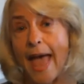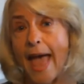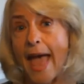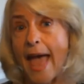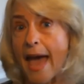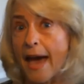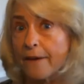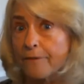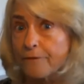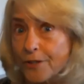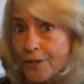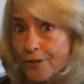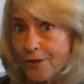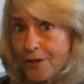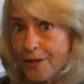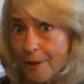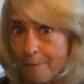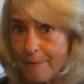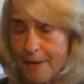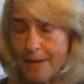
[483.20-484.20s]
After
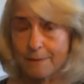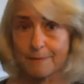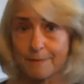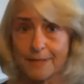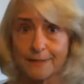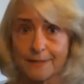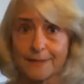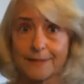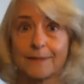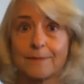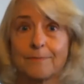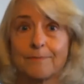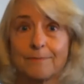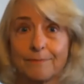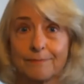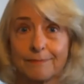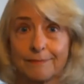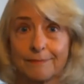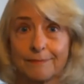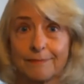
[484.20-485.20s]
the amendments,
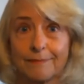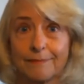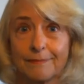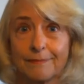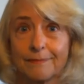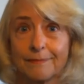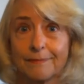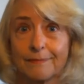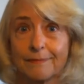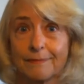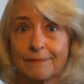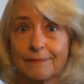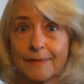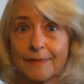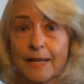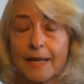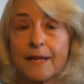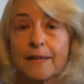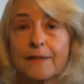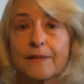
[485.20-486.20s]

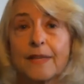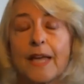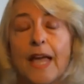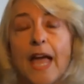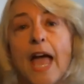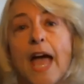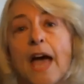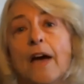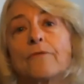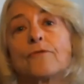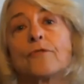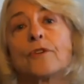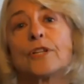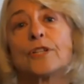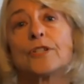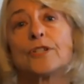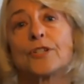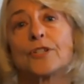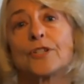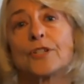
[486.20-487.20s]
the
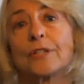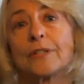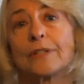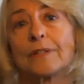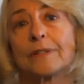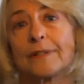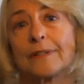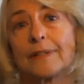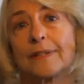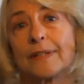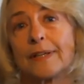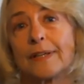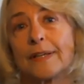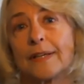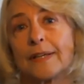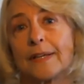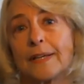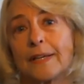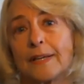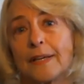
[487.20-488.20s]
average
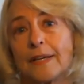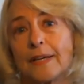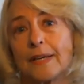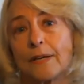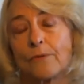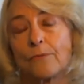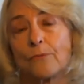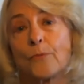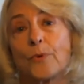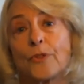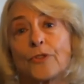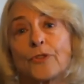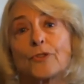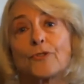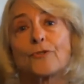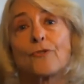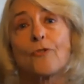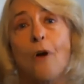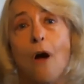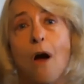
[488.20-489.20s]

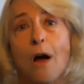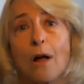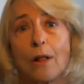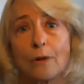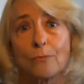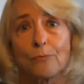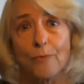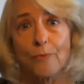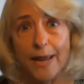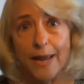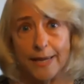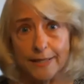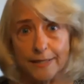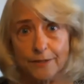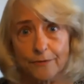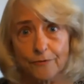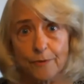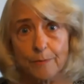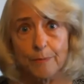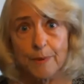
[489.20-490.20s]
withdrawal rate
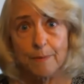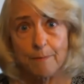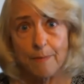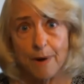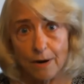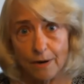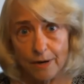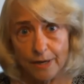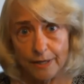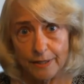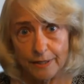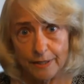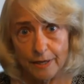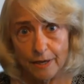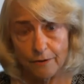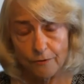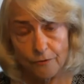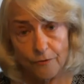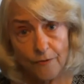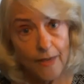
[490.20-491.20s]
from the market
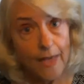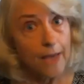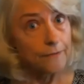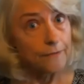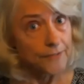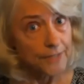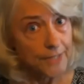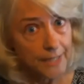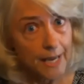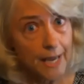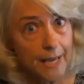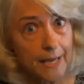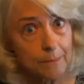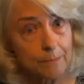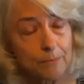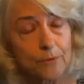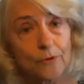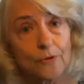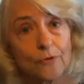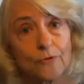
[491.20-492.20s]
of F D
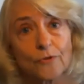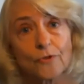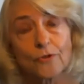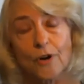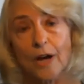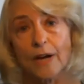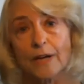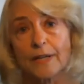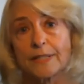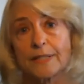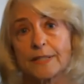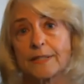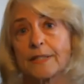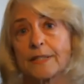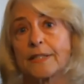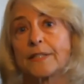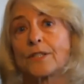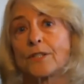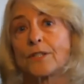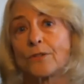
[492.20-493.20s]
A-approved drugs
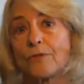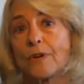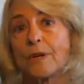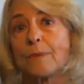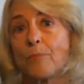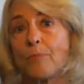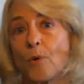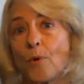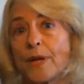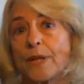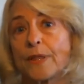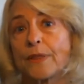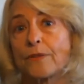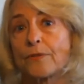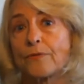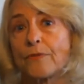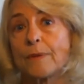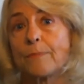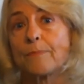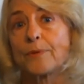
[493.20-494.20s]
is three point
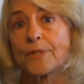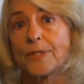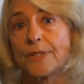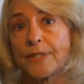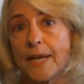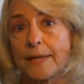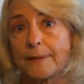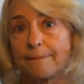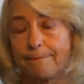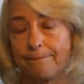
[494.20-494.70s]
three percent.